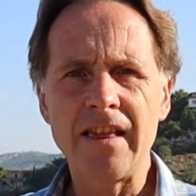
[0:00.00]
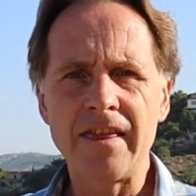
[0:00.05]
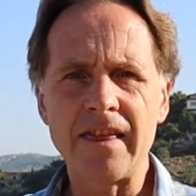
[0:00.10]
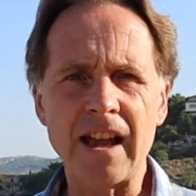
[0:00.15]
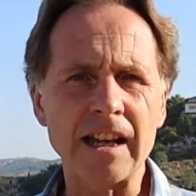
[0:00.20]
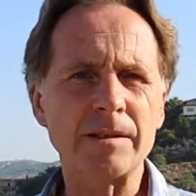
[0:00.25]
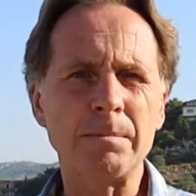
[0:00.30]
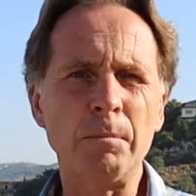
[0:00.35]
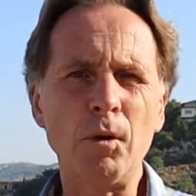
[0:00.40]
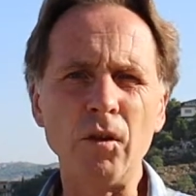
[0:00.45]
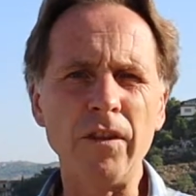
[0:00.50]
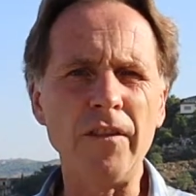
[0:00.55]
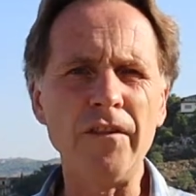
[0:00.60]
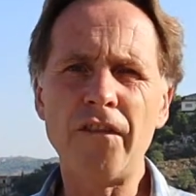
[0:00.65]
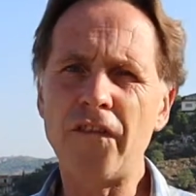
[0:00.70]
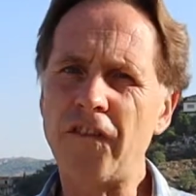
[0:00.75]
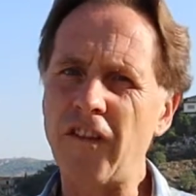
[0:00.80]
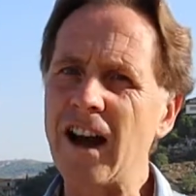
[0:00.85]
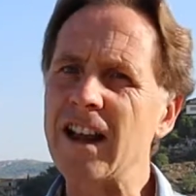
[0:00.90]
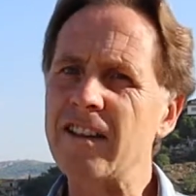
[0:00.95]
That's more than
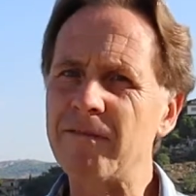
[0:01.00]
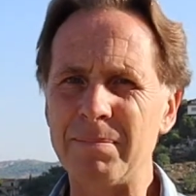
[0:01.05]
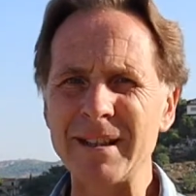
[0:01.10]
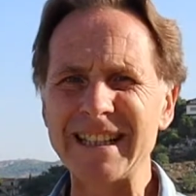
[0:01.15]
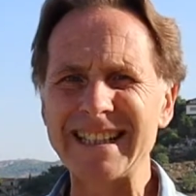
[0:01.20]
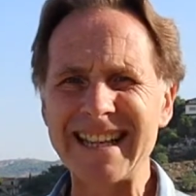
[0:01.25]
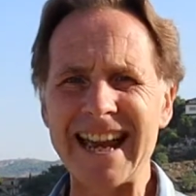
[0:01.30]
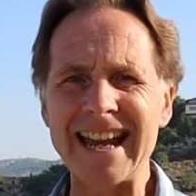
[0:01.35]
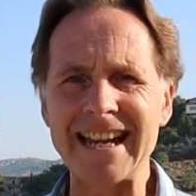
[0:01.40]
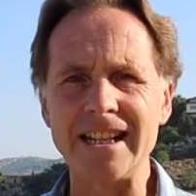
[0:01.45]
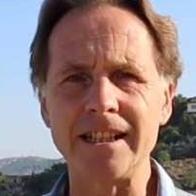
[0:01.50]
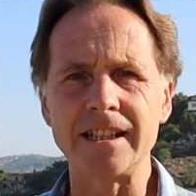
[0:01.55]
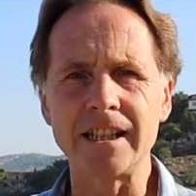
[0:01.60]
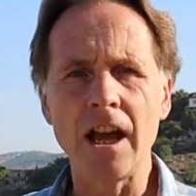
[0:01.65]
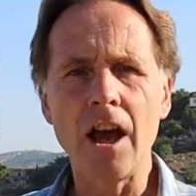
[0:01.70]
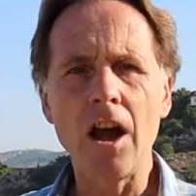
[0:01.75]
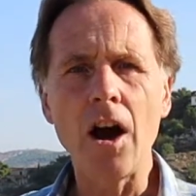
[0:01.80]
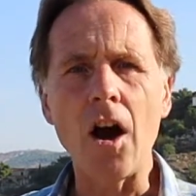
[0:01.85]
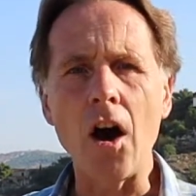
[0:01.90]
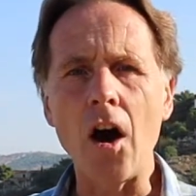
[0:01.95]
5%
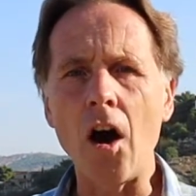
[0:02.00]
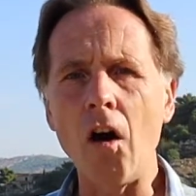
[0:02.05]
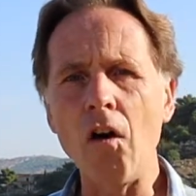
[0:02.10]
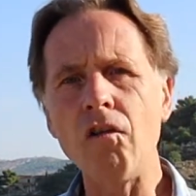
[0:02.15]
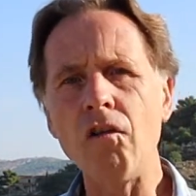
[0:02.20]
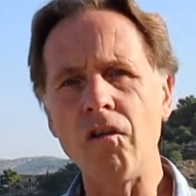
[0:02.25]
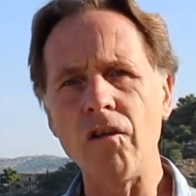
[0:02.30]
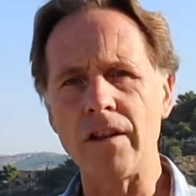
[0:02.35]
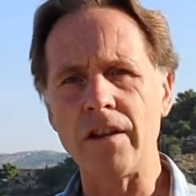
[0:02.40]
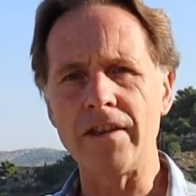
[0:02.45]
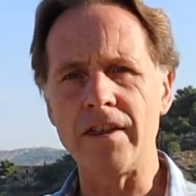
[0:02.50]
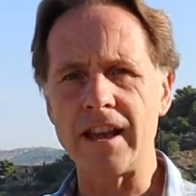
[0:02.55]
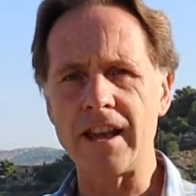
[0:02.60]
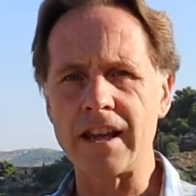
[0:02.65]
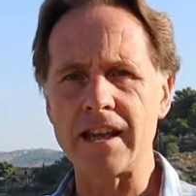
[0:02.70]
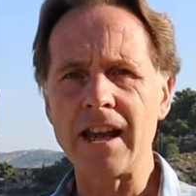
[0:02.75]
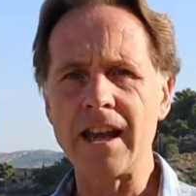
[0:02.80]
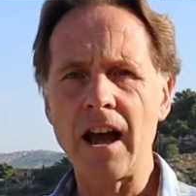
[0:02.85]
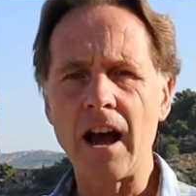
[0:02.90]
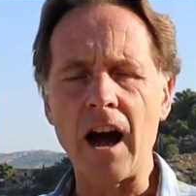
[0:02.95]
of
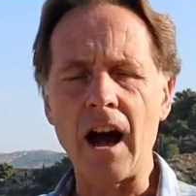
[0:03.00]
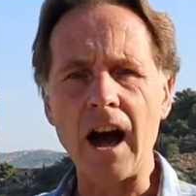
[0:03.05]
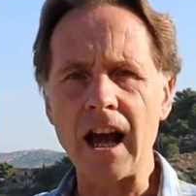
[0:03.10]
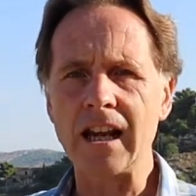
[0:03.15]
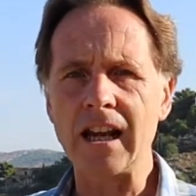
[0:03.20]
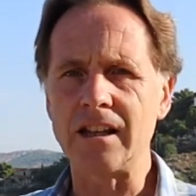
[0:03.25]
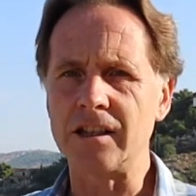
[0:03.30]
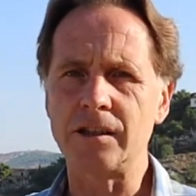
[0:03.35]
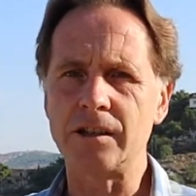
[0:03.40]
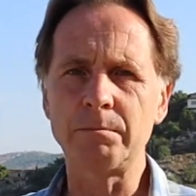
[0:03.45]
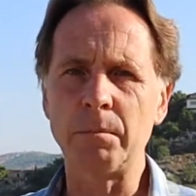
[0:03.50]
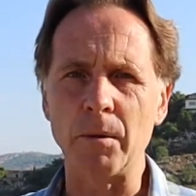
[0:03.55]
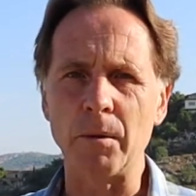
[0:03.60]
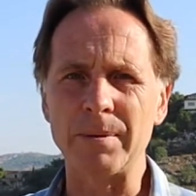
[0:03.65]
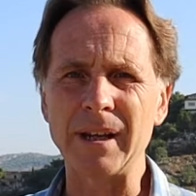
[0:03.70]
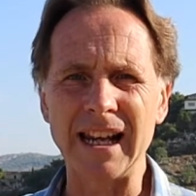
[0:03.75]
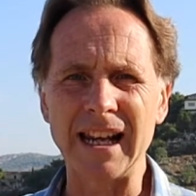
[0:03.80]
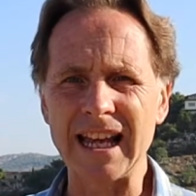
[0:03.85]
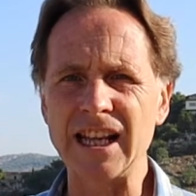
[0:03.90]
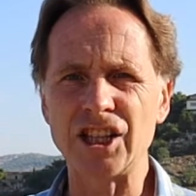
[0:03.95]
the island's
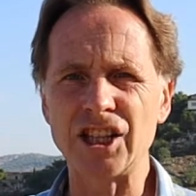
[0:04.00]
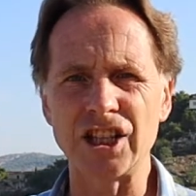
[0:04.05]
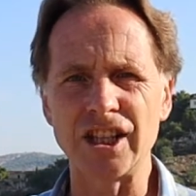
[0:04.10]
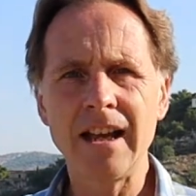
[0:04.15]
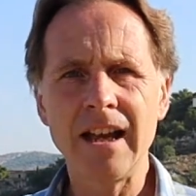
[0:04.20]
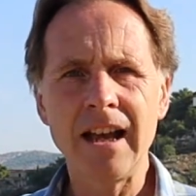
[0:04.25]
population,